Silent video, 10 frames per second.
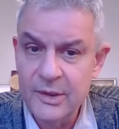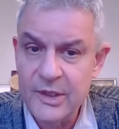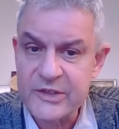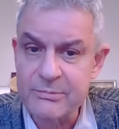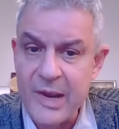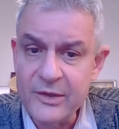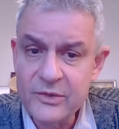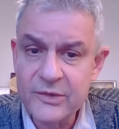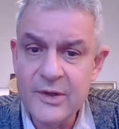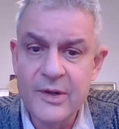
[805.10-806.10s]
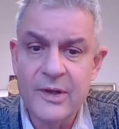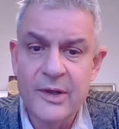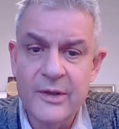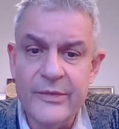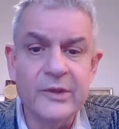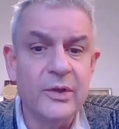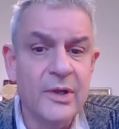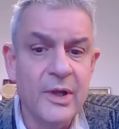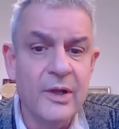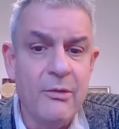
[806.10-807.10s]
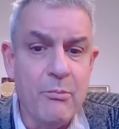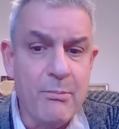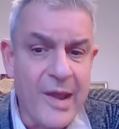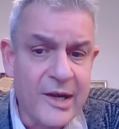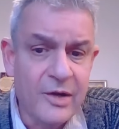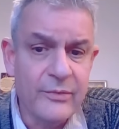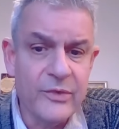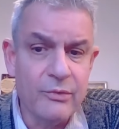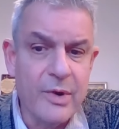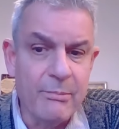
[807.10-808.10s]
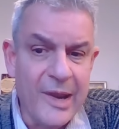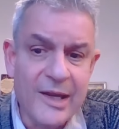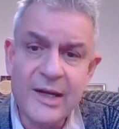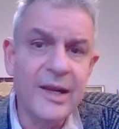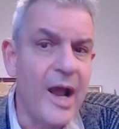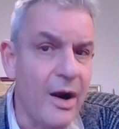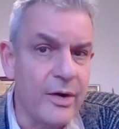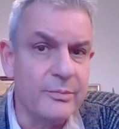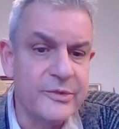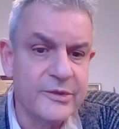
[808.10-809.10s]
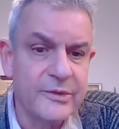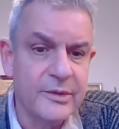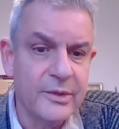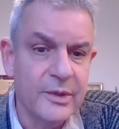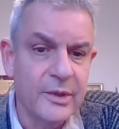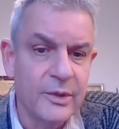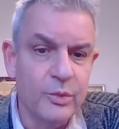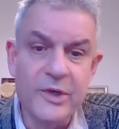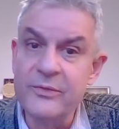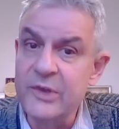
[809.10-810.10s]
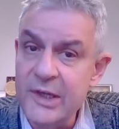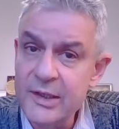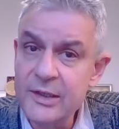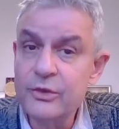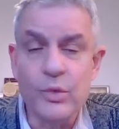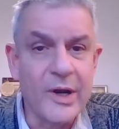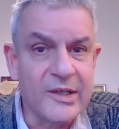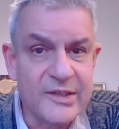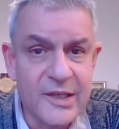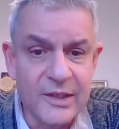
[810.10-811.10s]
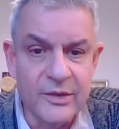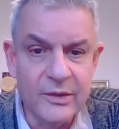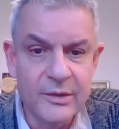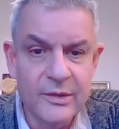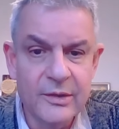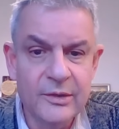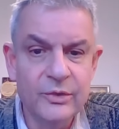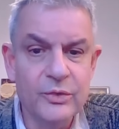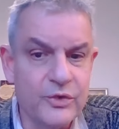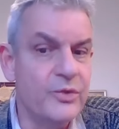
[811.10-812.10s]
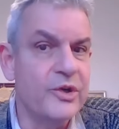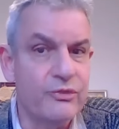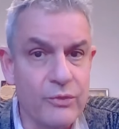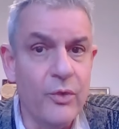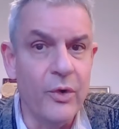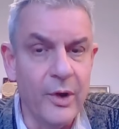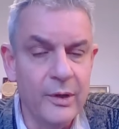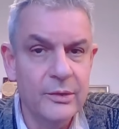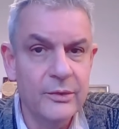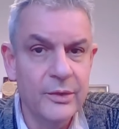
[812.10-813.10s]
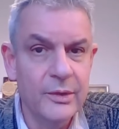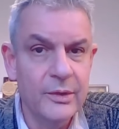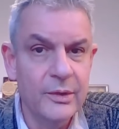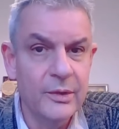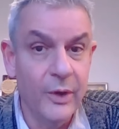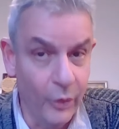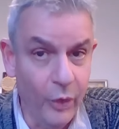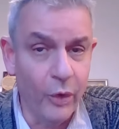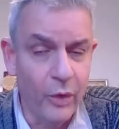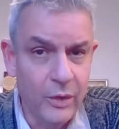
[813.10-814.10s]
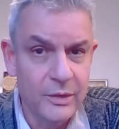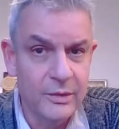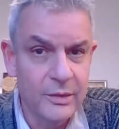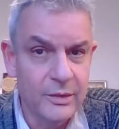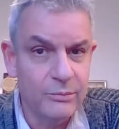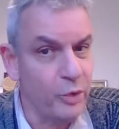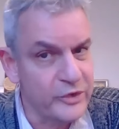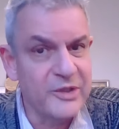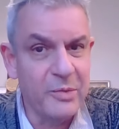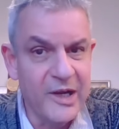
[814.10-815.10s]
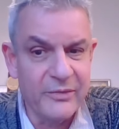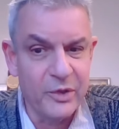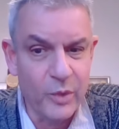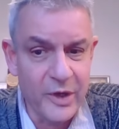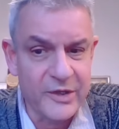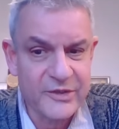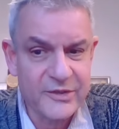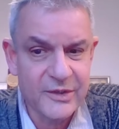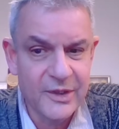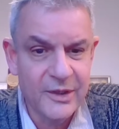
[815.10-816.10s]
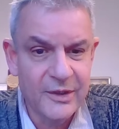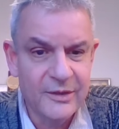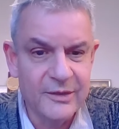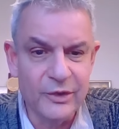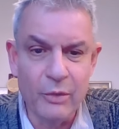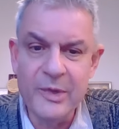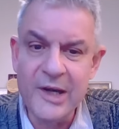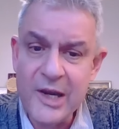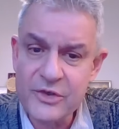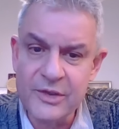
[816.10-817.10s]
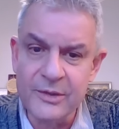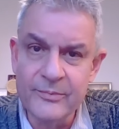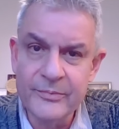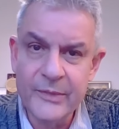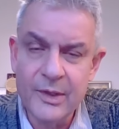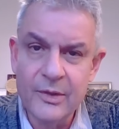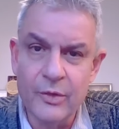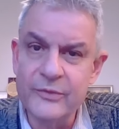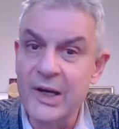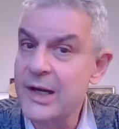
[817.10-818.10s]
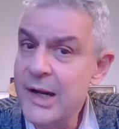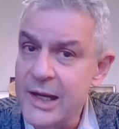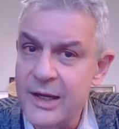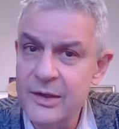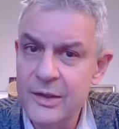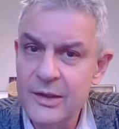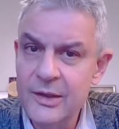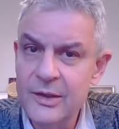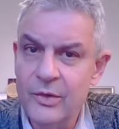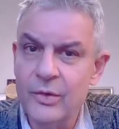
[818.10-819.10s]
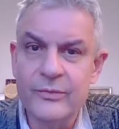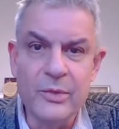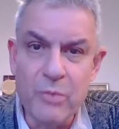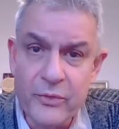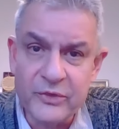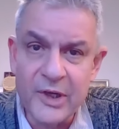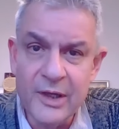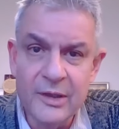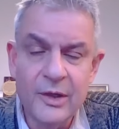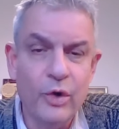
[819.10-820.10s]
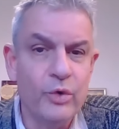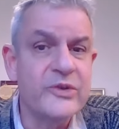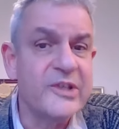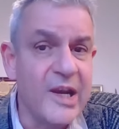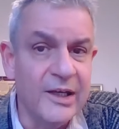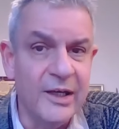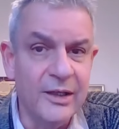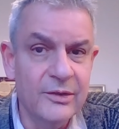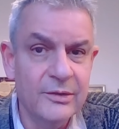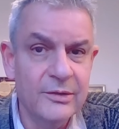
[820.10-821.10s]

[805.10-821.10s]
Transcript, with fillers: has meant that many of the remaining Arabs would have needed to accede to Jewish rule, or possibly even worse, the domination of the clique of the Mufti Husseini.